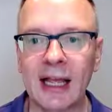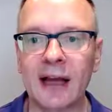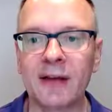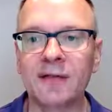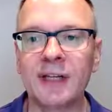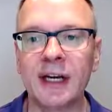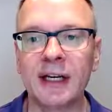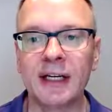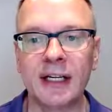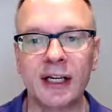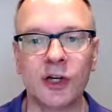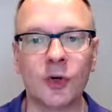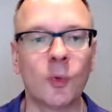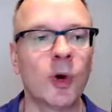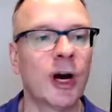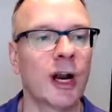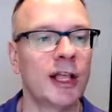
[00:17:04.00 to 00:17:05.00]
I've done here,
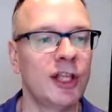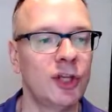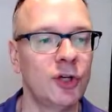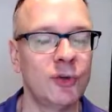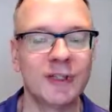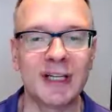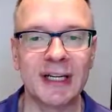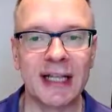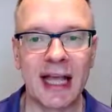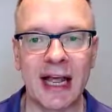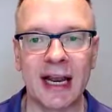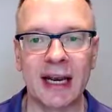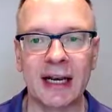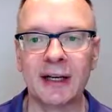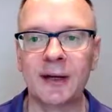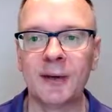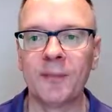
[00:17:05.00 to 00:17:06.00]
where I used
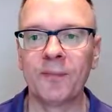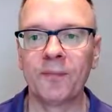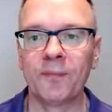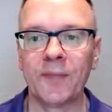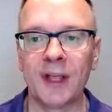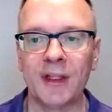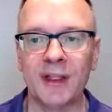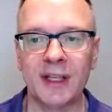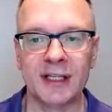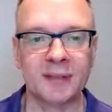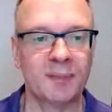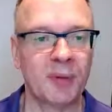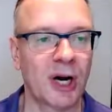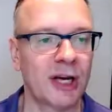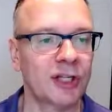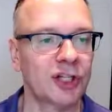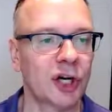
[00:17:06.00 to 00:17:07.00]
again, this
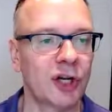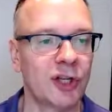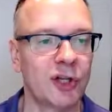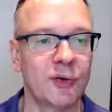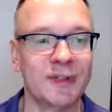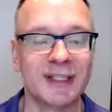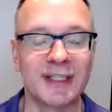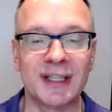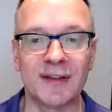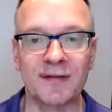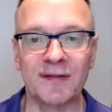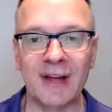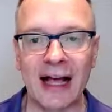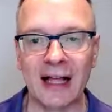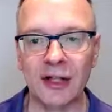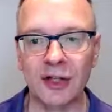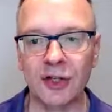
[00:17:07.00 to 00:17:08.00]
pie chart uses the
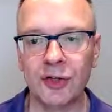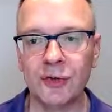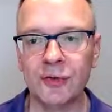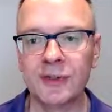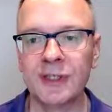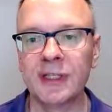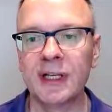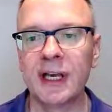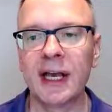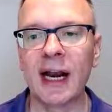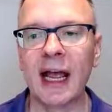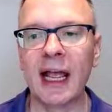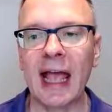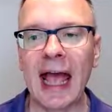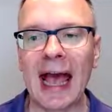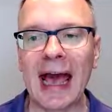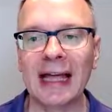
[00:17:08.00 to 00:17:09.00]
values, and
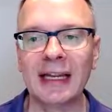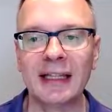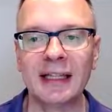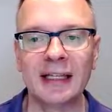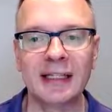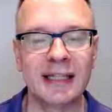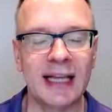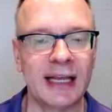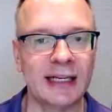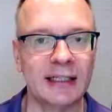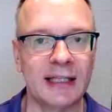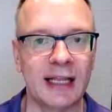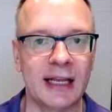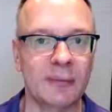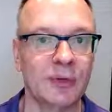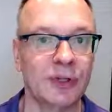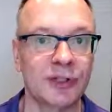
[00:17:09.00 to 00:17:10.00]
I added the data
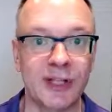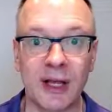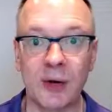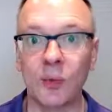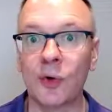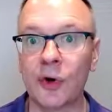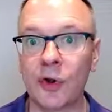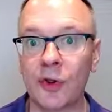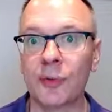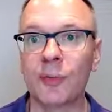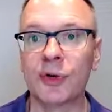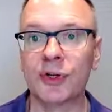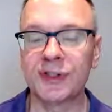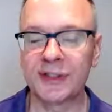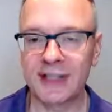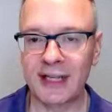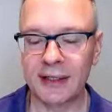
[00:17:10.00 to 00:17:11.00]
labels that were the
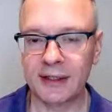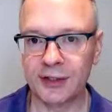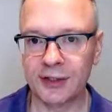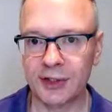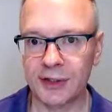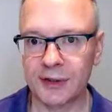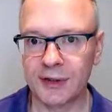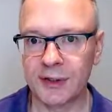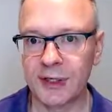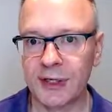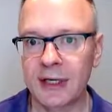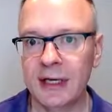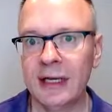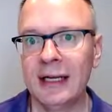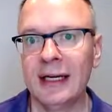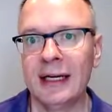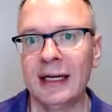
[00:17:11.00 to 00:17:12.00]
percentages.
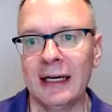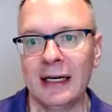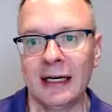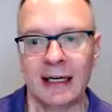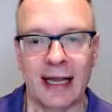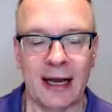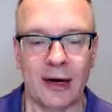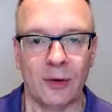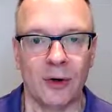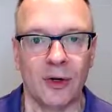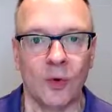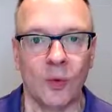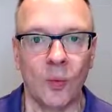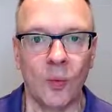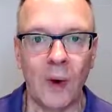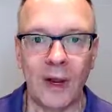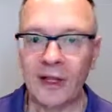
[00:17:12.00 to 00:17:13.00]
Now,
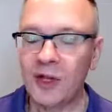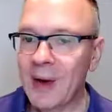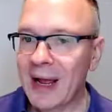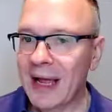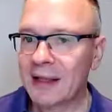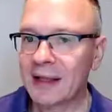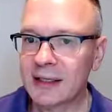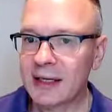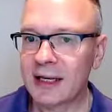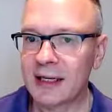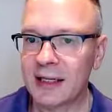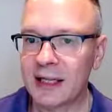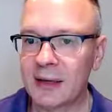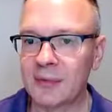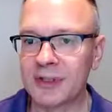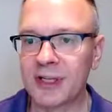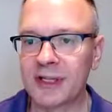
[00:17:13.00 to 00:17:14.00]
when you add the data
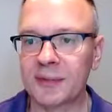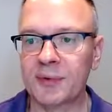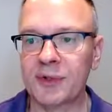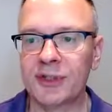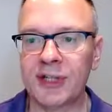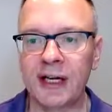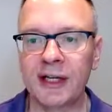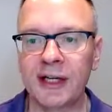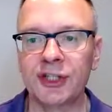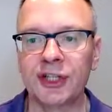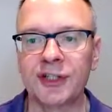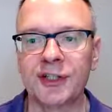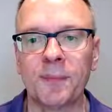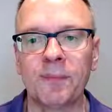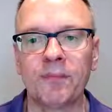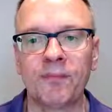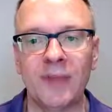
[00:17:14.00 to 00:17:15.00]
labels as percentages,
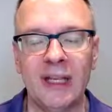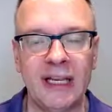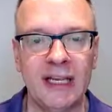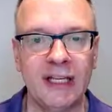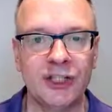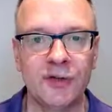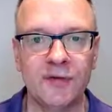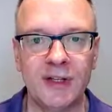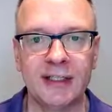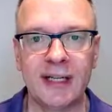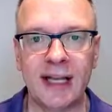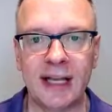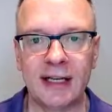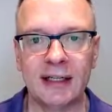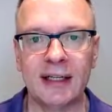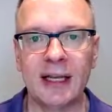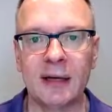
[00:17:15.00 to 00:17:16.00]
each of these
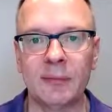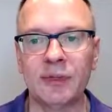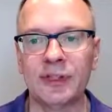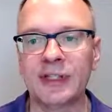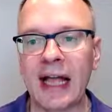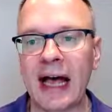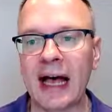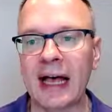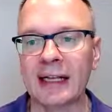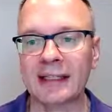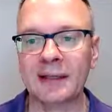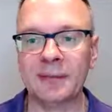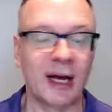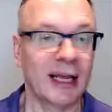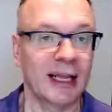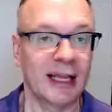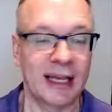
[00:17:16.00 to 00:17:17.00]
data labels has, in
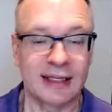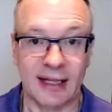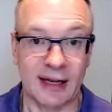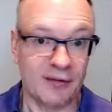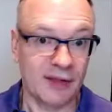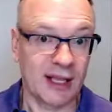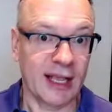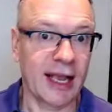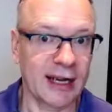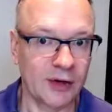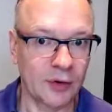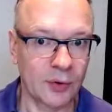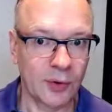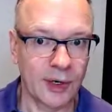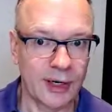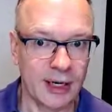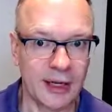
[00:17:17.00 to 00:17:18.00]
my case, I have the
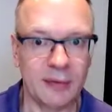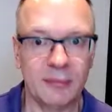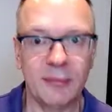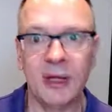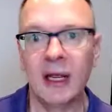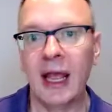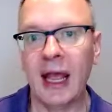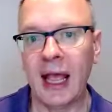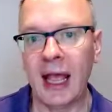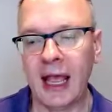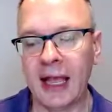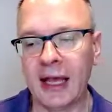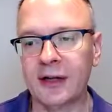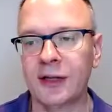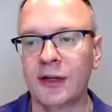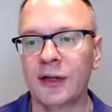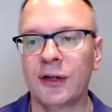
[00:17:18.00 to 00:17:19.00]
category name
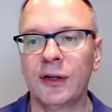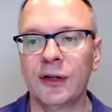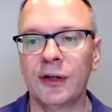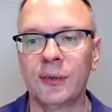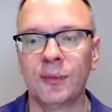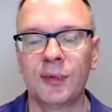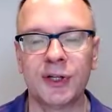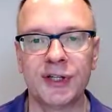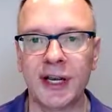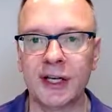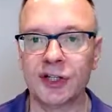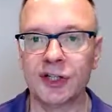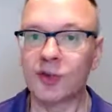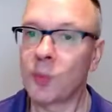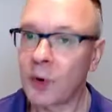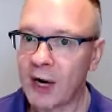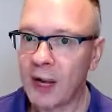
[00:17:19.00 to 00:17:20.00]
and the
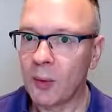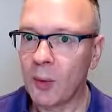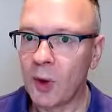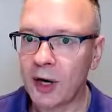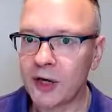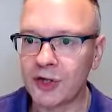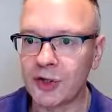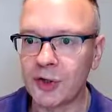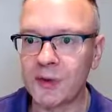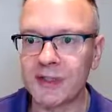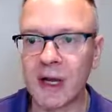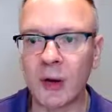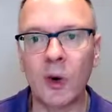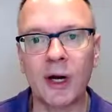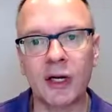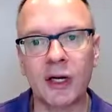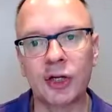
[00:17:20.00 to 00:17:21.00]
percentage. What I want to do is I
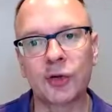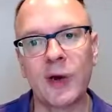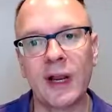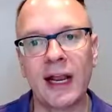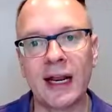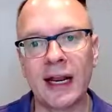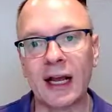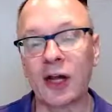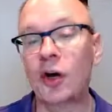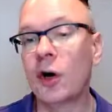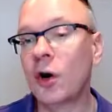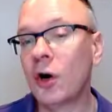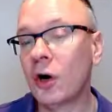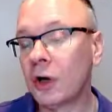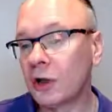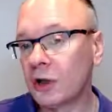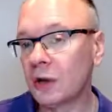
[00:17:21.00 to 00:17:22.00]
want to create a
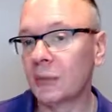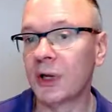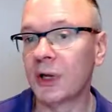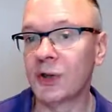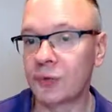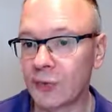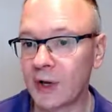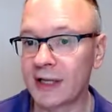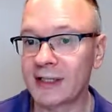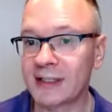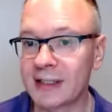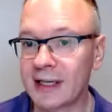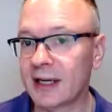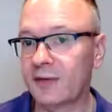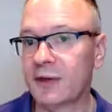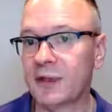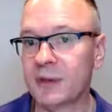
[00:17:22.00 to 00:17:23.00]
column on the right
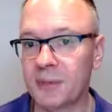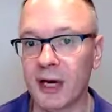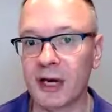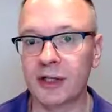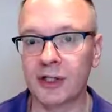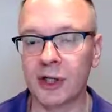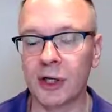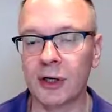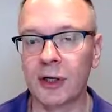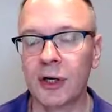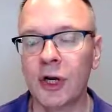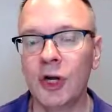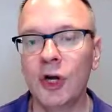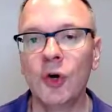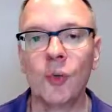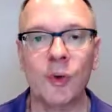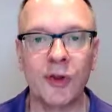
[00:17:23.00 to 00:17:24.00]
side of this pie chart
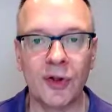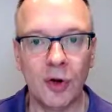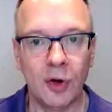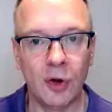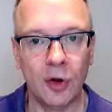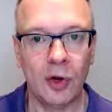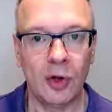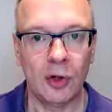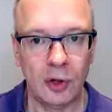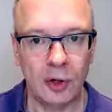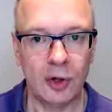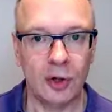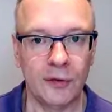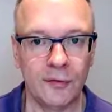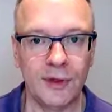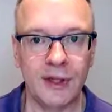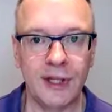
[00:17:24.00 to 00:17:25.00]
with all
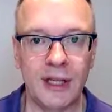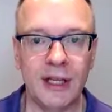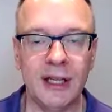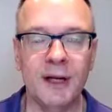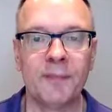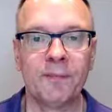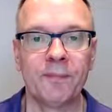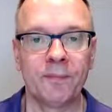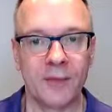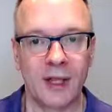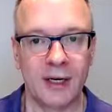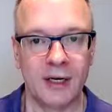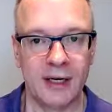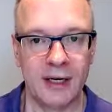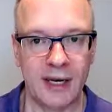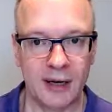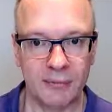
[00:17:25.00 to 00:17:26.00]
of the
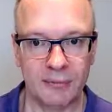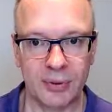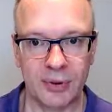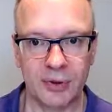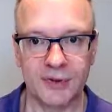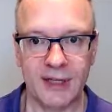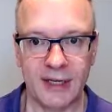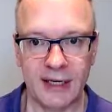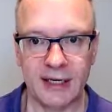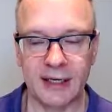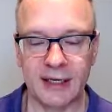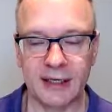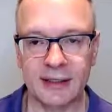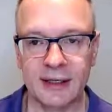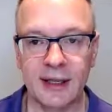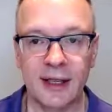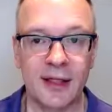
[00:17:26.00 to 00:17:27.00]
numbers in
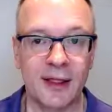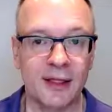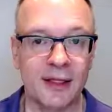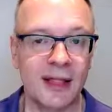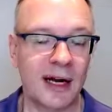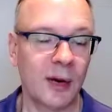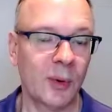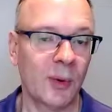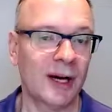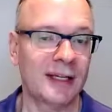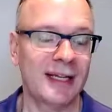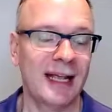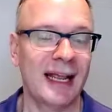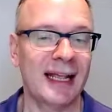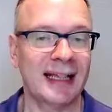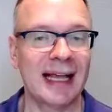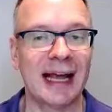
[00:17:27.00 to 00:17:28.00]
it. Then I want to
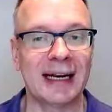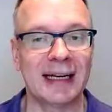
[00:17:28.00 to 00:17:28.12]
take